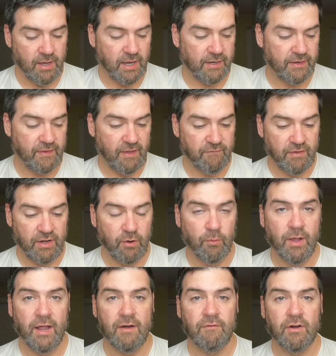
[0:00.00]
I did that video
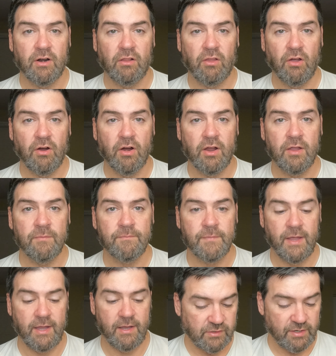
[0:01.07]
kind of on a lark.
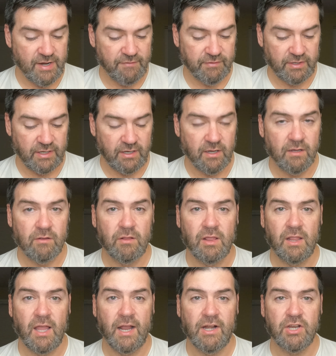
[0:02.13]
And so I definitely
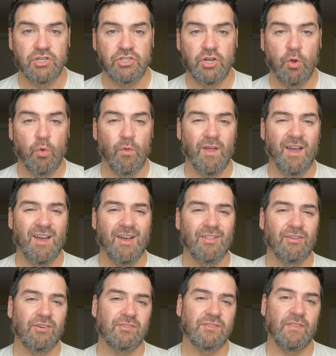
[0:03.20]
like to show the
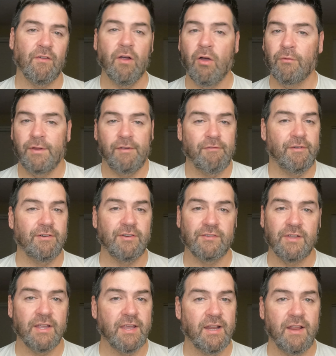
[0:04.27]
hollers, and they're all different,
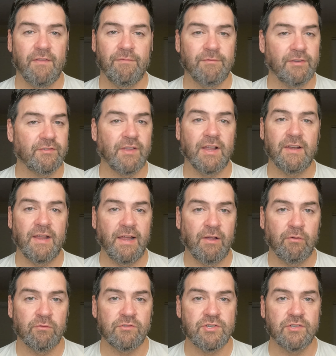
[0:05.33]
just like
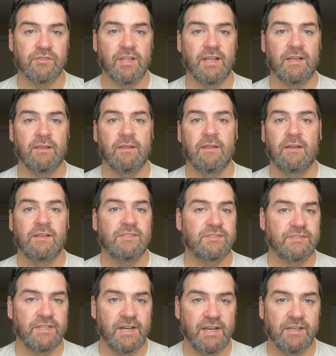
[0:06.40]
towns, just like
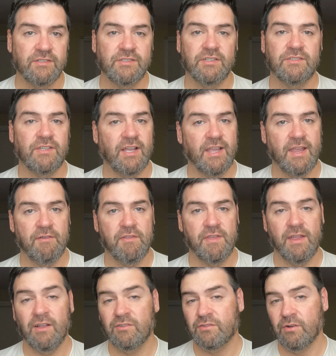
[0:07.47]
cities, just like
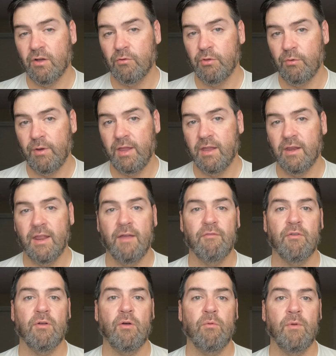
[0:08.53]
everything else. They're all unique and have
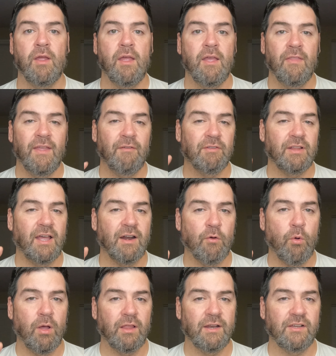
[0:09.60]
their own, they have a lot of
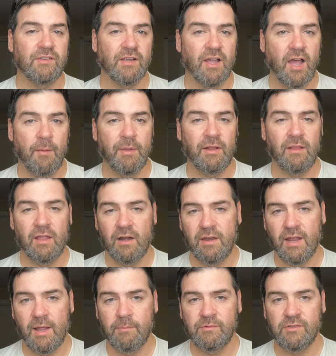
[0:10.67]
qualities in common a lot of
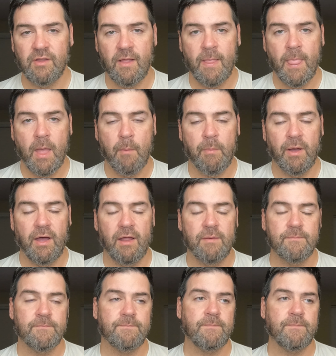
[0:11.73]
times, but